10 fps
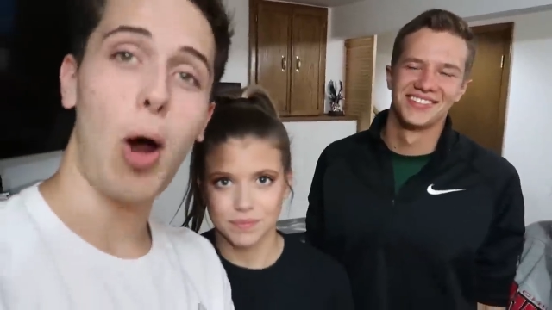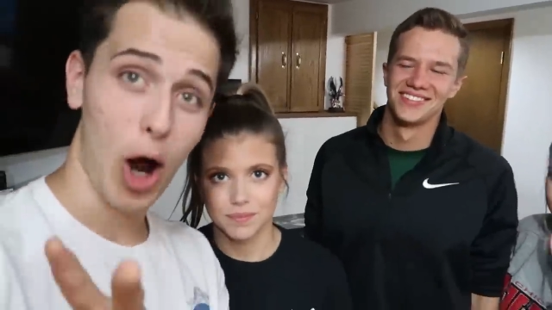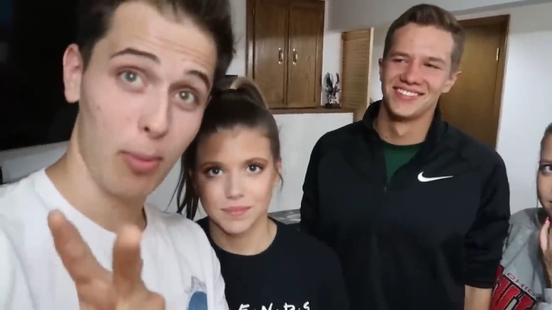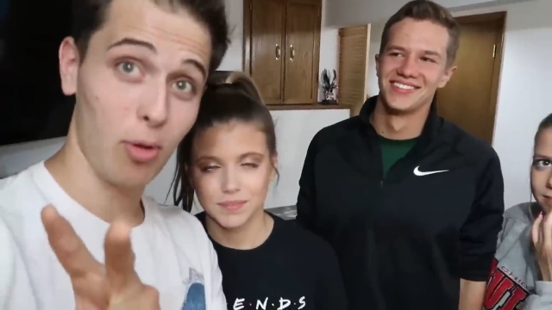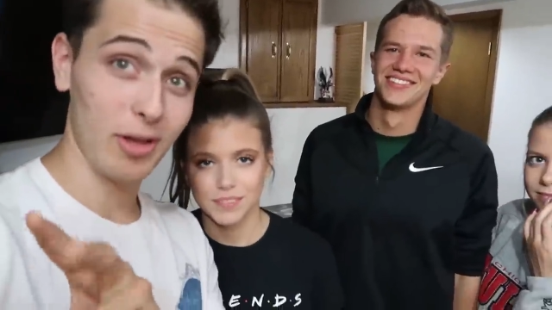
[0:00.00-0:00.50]

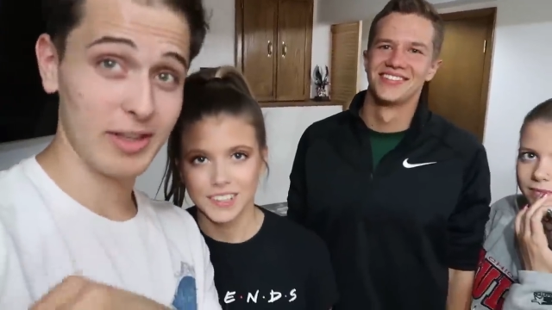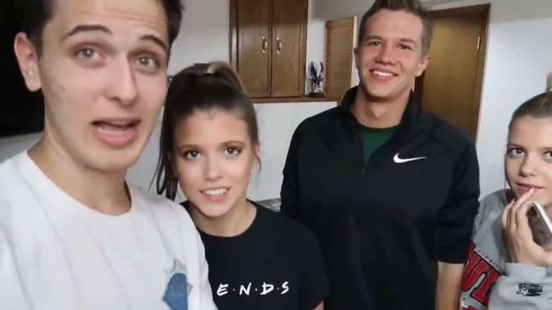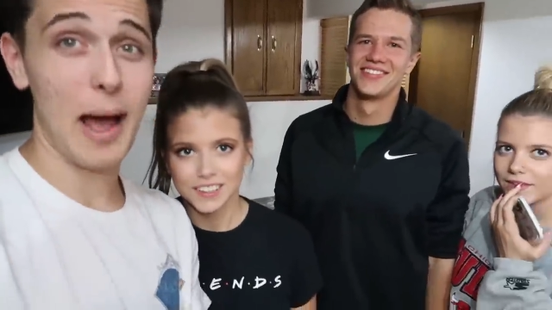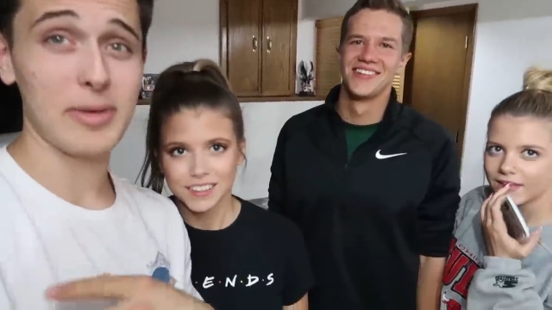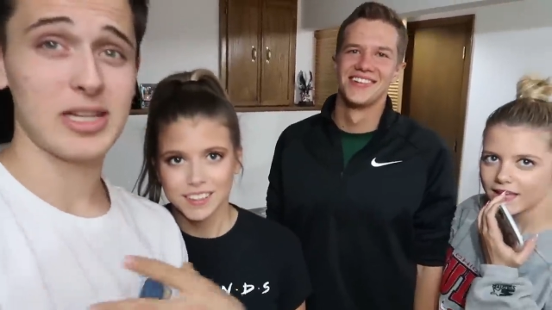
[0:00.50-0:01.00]
Speaker 1: Marble in the
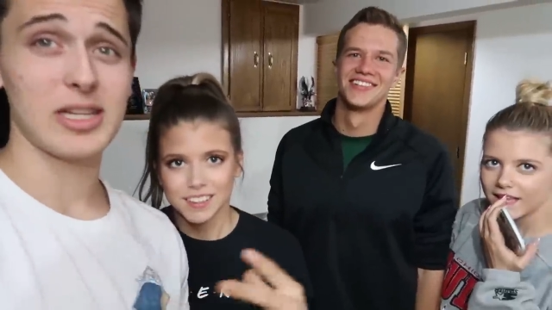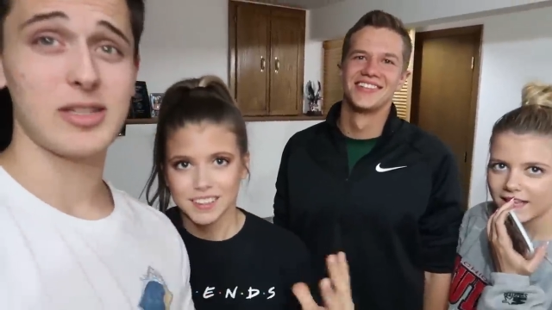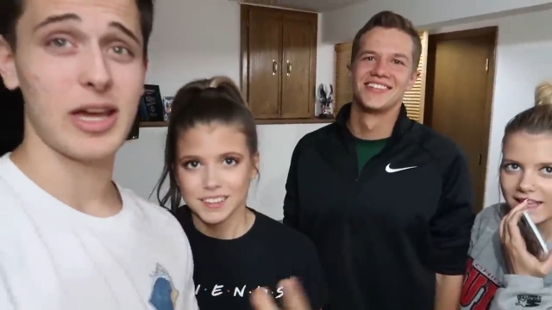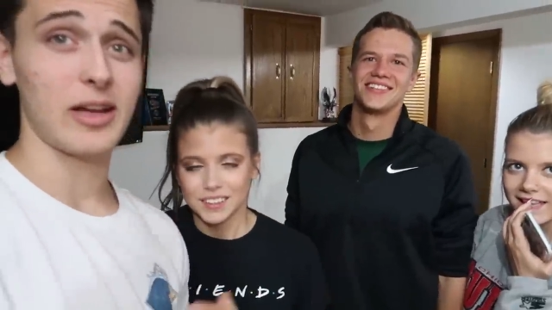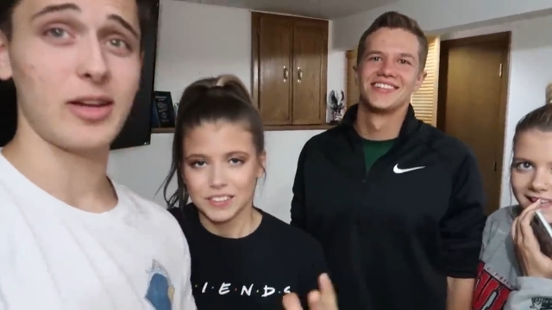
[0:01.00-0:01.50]
comments
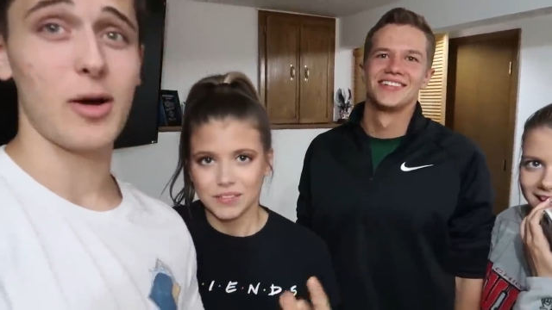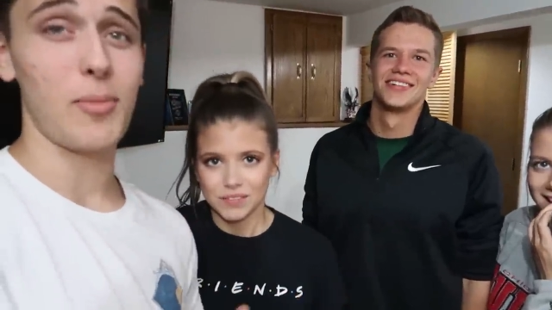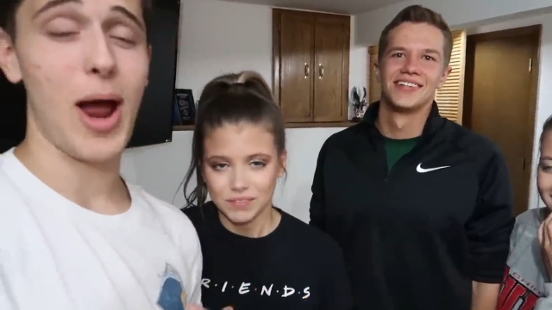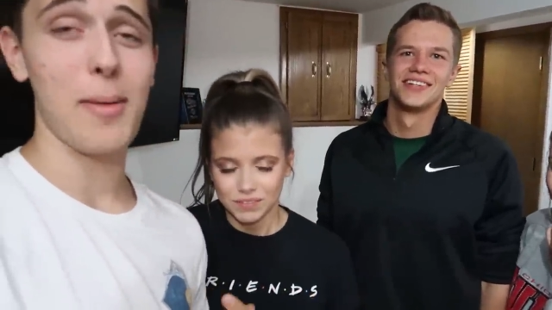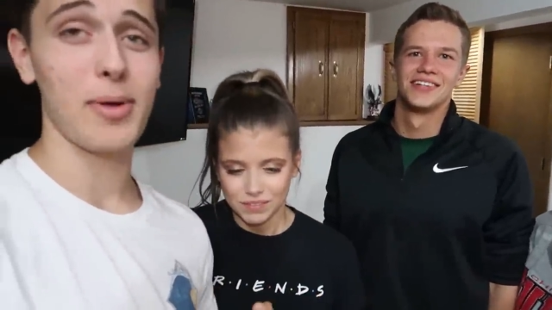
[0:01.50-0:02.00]
because like you know
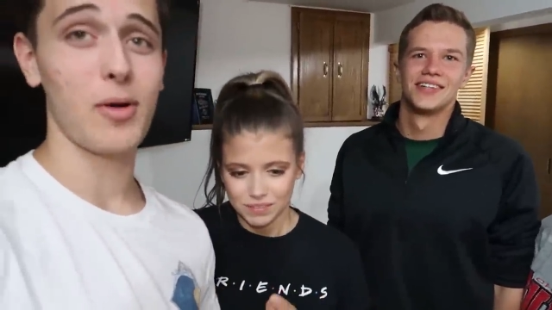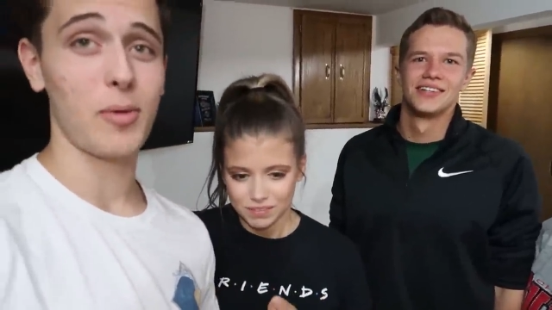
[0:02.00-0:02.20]
Mariah Bill,